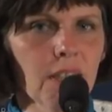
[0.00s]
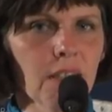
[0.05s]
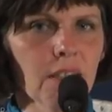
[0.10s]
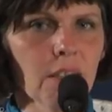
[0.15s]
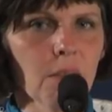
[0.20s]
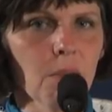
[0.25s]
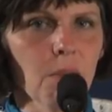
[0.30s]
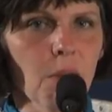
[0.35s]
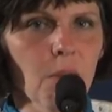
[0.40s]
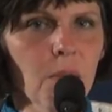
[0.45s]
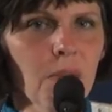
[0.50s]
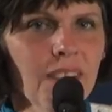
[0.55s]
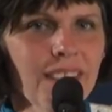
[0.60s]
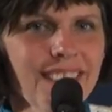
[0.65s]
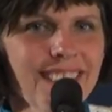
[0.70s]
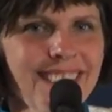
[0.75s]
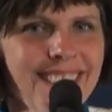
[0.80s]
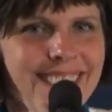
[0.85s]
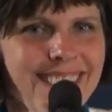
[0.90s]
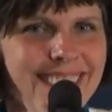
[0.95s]
and the
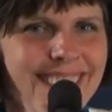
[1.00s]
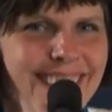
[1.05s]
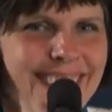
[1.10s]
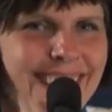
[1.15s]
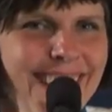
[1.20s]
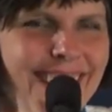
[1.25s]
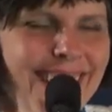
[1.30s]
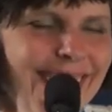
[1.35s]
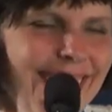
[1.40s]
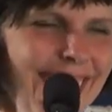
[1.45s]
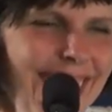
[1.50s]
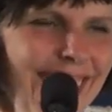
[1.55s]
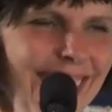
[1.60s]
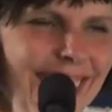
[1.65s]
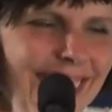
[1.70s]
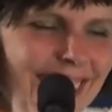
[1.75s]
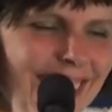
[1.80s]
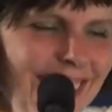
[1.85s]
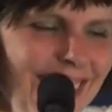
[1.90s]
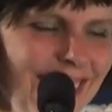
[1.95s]
public.
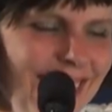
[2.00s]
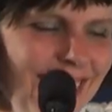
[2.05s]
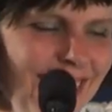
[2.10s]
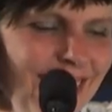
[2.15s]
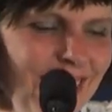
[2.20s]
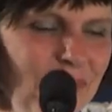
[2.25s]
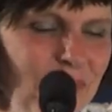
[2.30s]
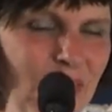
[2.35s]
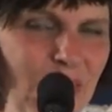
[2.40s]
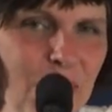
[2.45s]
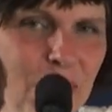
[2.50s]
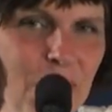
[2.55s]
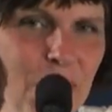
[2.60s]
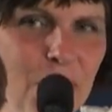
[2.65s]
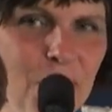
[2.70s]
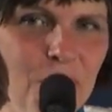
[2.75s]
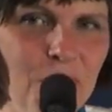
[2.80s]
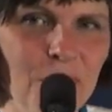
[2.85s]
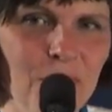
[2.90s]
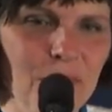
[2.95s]
And many
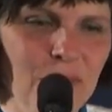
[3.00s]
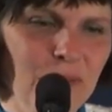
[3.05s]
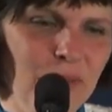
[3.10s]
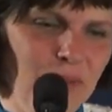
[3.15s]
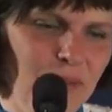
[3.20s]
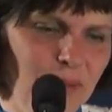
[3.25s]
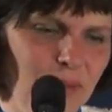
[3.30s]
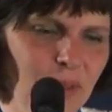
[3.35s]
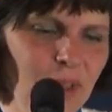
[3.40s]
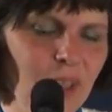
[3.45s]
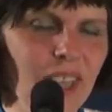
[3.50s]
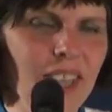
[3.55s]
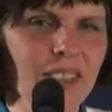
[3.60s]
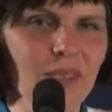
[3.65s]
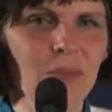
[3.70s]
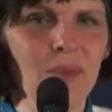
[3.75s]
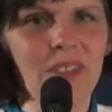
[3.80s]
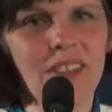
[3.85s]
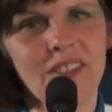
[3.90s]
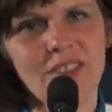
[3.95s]
people
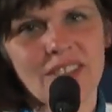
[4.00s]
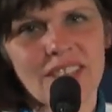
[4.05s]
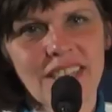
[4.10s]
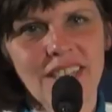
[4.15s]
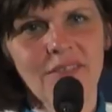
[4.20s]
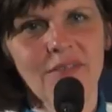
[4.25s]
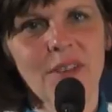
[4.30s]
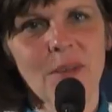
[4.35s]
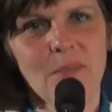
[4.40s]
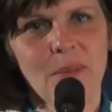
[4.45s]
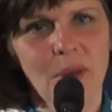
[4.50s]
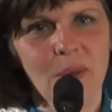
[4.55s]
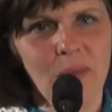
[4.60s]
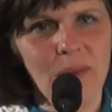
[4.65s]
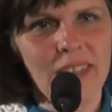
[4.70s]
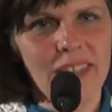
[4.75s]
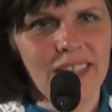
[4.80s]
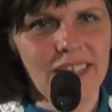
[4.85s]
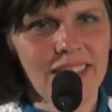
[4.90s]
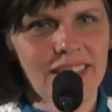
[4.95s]
forget when you say
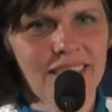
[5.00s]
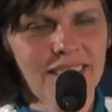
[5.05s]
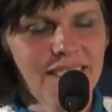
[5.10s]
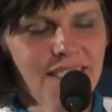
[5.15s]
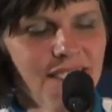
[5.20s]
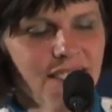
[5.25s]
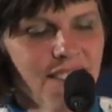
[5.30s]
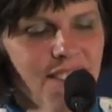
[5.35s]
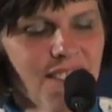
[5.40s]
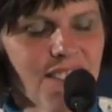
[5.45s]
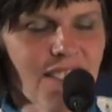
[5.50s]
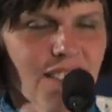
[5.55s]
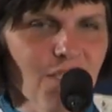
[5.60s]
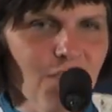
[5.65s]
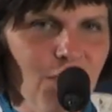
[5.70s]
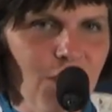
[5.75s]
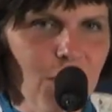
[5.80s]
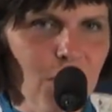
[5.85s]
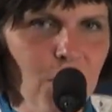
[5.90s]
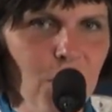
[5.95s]
republic, it is
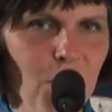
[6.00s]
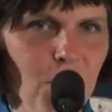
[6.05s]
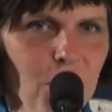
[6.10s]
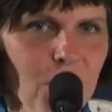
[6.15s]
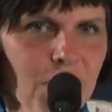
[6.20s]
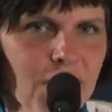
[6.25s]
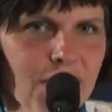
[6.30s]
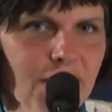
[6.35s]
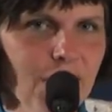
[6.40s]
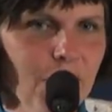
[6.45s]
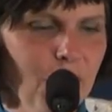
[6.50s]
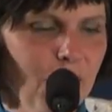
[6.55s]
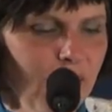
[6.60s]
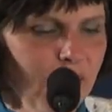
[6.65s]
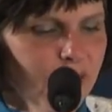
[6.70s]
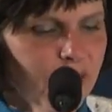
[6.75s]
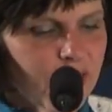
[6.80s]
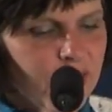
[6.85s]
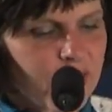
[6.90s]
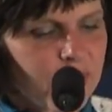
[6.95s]
actually the public that
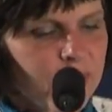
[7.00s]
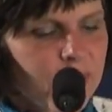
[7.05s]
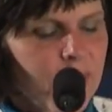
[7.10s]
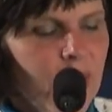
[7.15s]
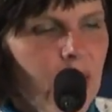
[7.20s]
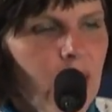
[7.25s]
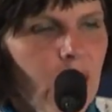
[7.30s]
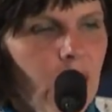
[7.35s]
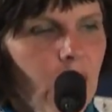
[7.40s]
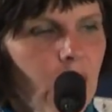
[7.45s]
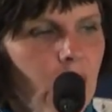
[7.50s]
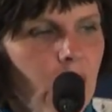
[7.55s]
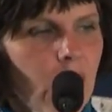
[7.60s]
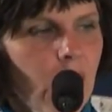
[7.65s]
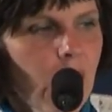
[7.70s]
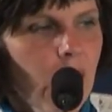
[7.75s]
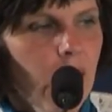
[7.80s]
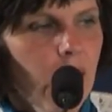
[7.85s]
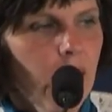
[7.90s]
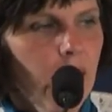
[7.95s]
matters.
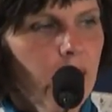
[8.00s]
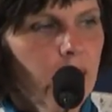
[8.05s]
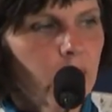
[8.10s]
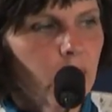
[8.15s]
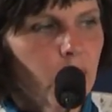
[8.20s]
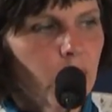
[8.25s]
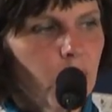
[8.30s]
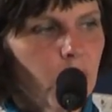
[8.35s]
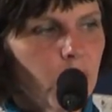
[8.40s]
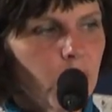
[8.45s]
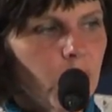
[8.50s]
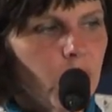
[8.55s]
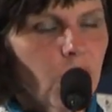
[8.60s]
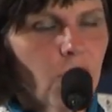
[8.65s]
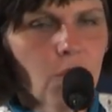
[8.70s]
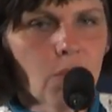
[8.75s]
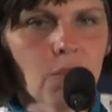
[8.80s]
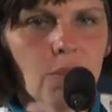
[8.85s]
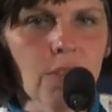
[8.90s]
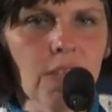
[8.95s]
And we
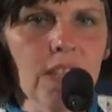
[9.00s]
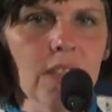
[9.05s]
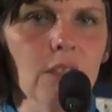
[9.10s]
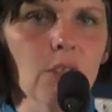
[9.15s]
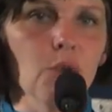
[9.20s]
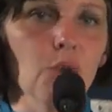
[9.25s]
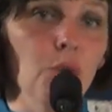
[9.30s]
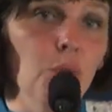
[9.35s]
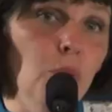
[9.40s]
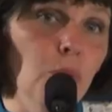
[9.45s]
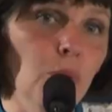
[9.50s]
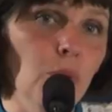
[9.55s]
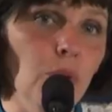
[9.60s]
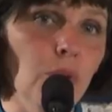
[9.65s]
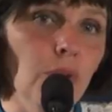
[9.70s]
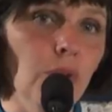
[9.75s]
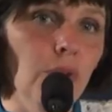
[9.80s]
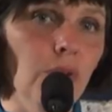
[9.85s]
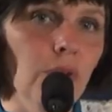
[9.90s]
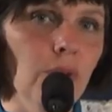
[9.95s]
wanted to create the
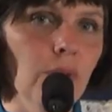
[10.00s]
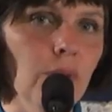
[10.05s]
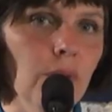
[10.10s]
tools